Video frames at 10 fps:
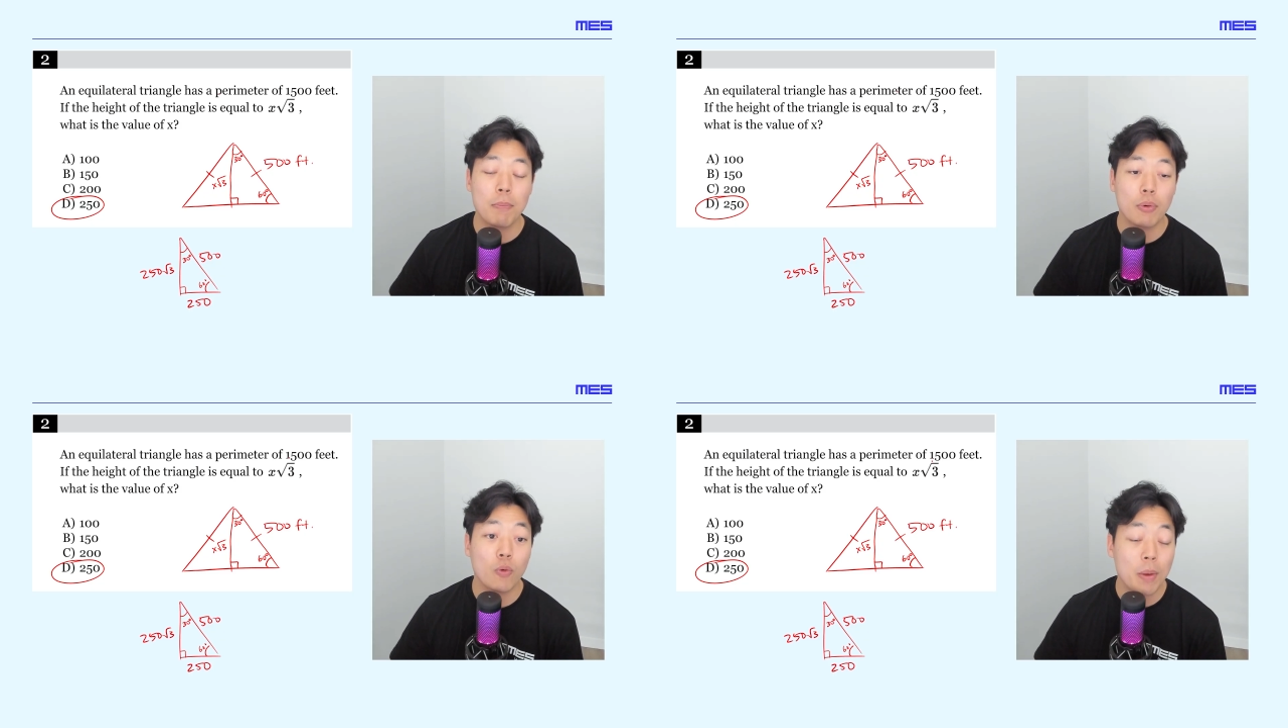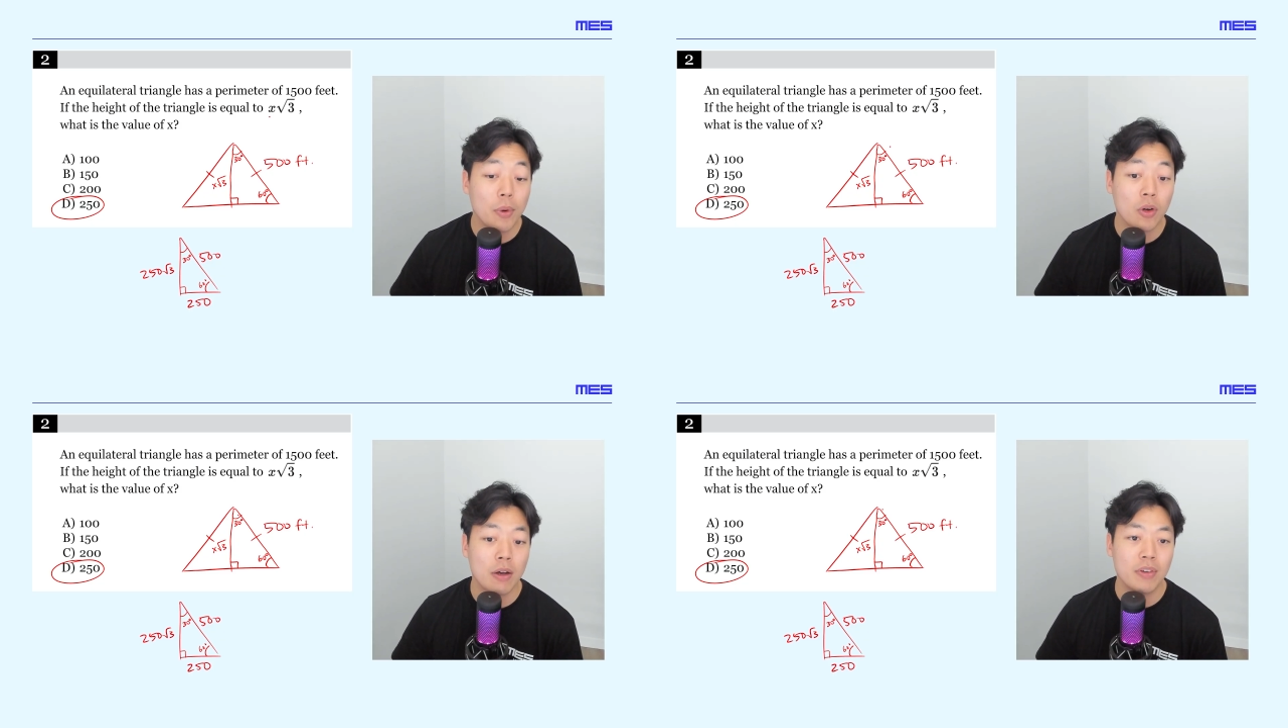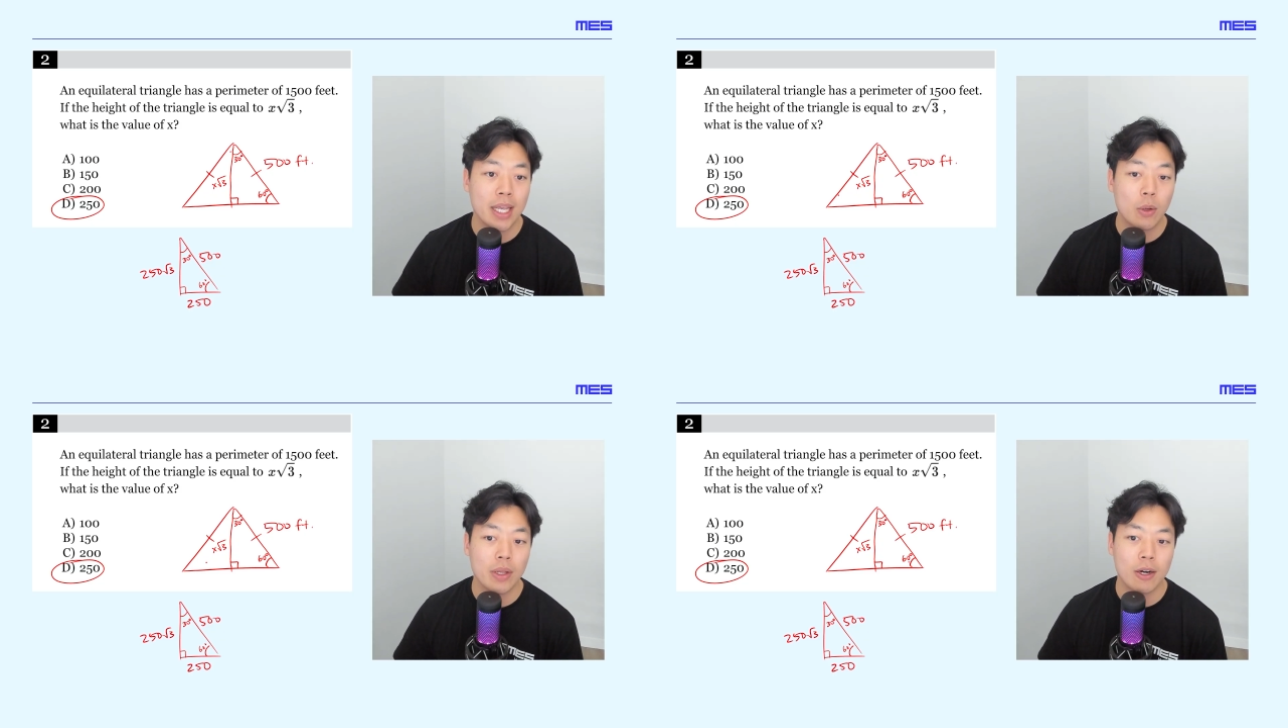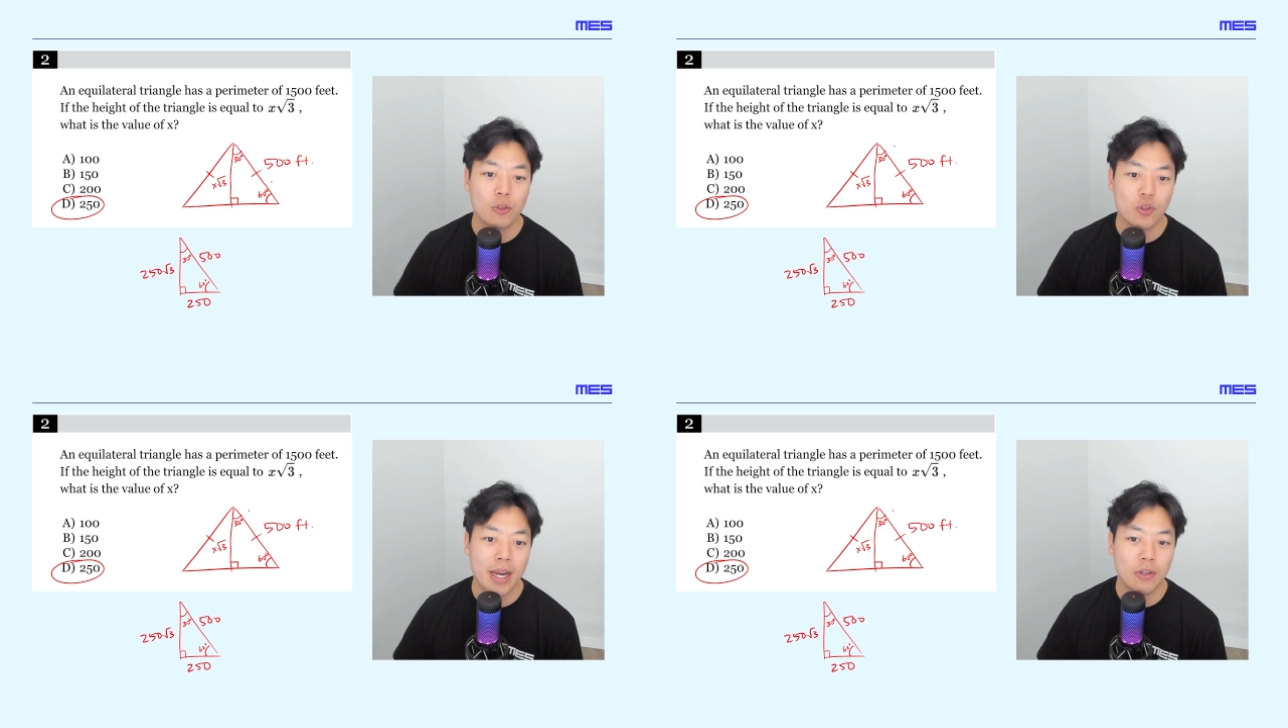perimeter of an equilateral
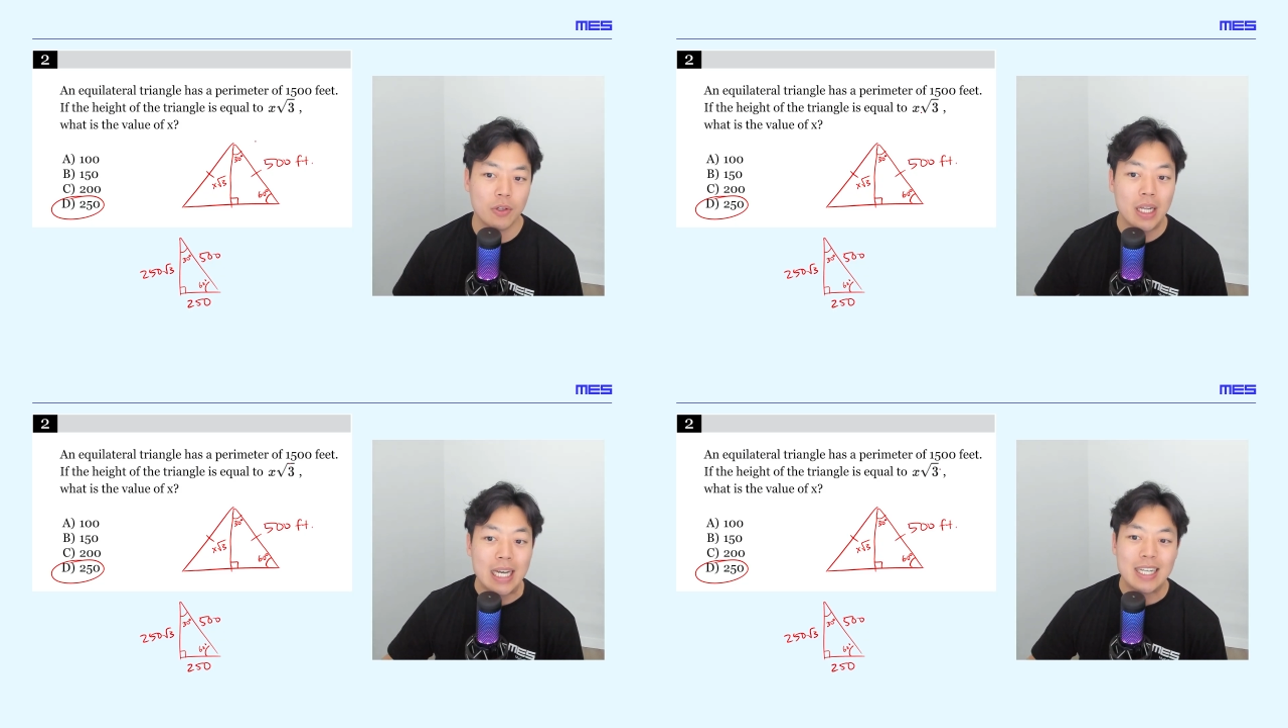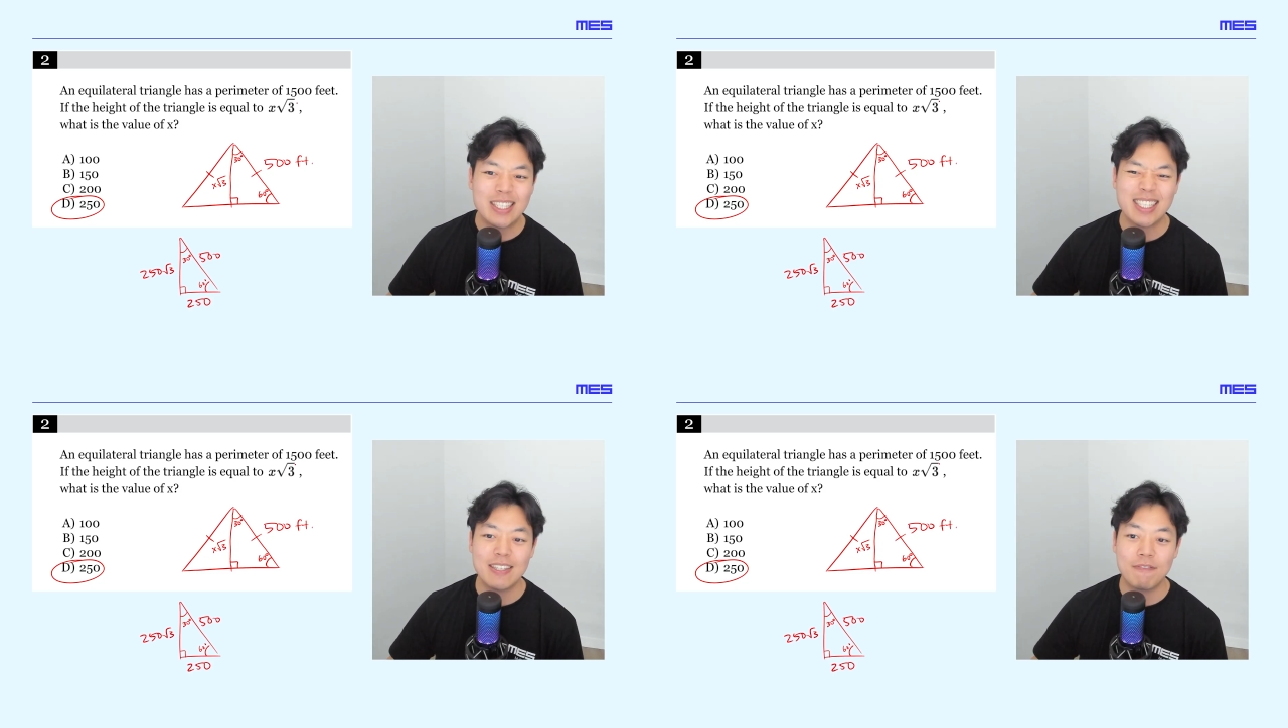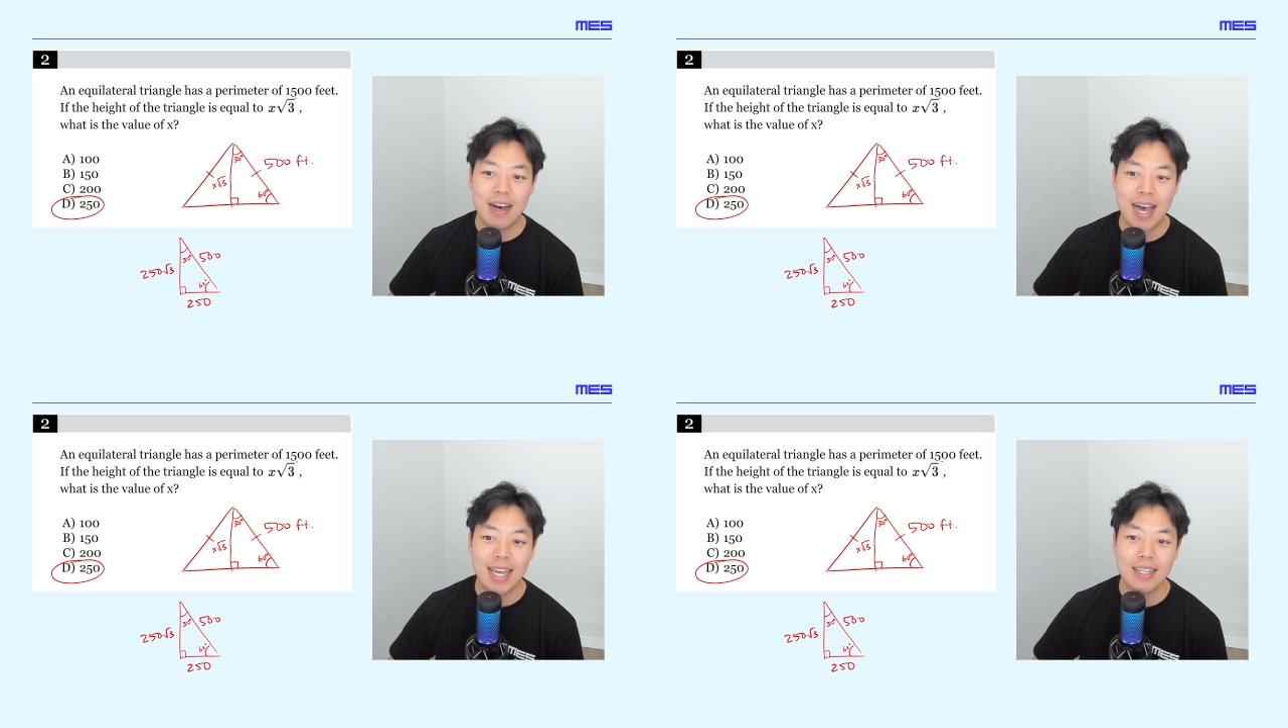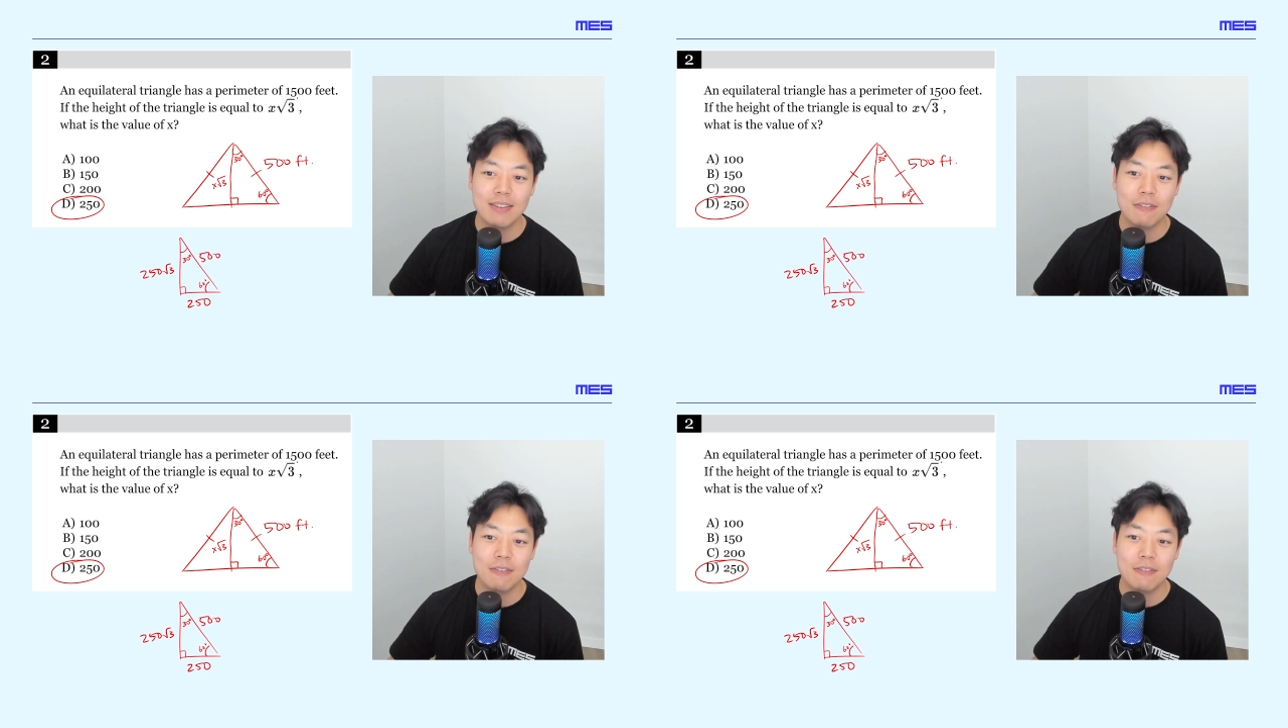triangle, just divide